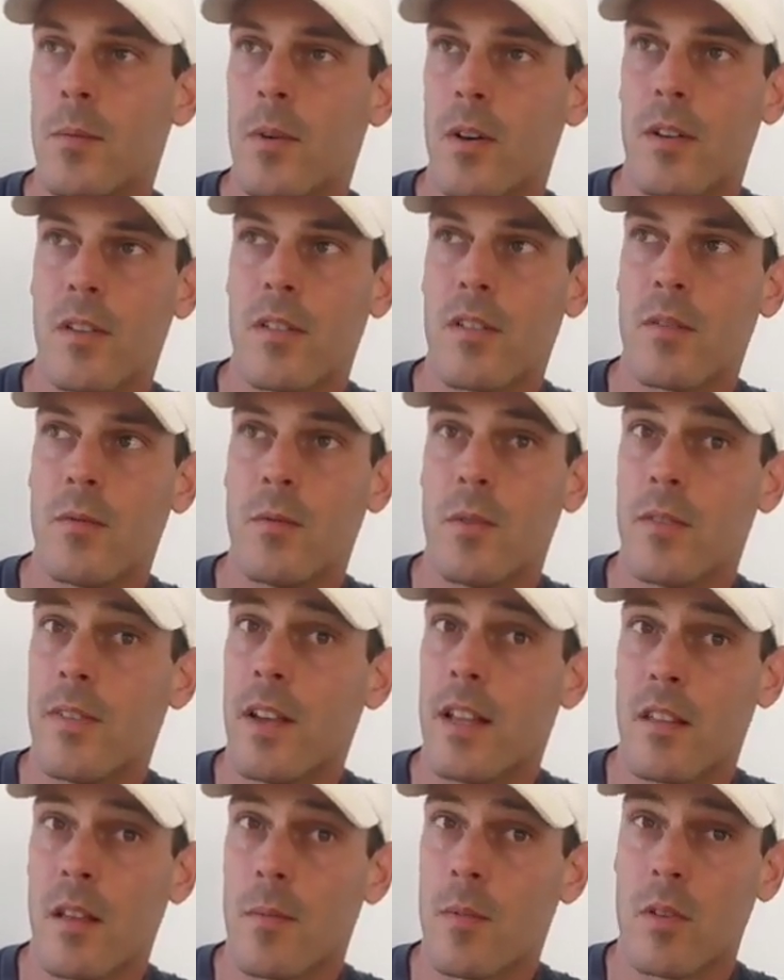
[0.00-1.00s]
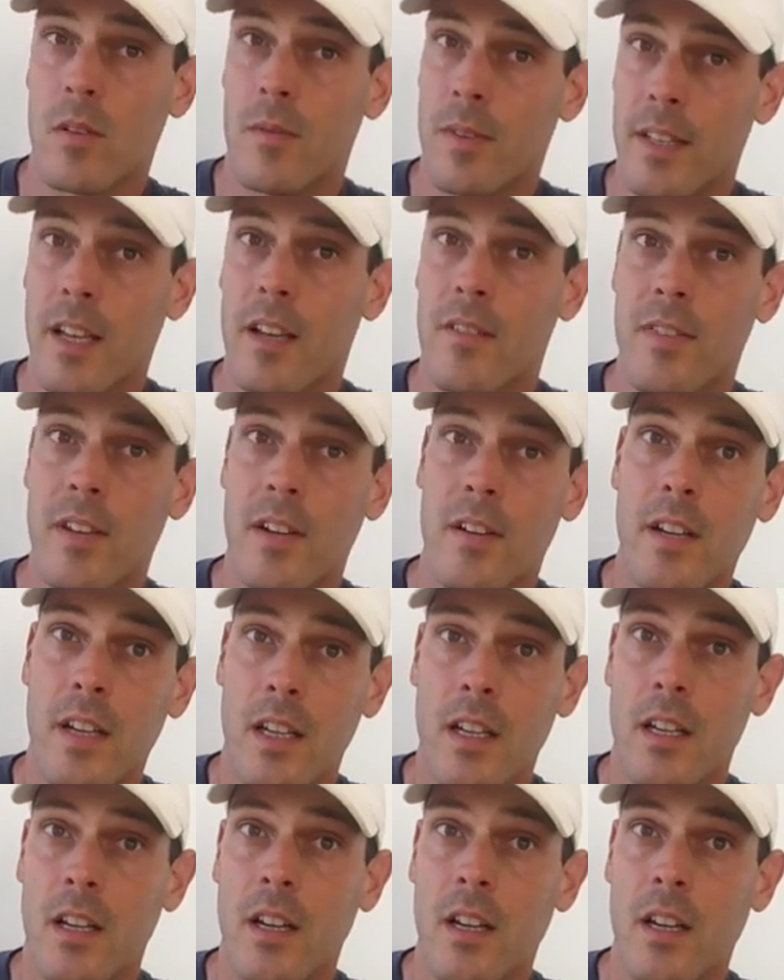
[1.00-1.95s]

boats would have had some sort of a deck fairing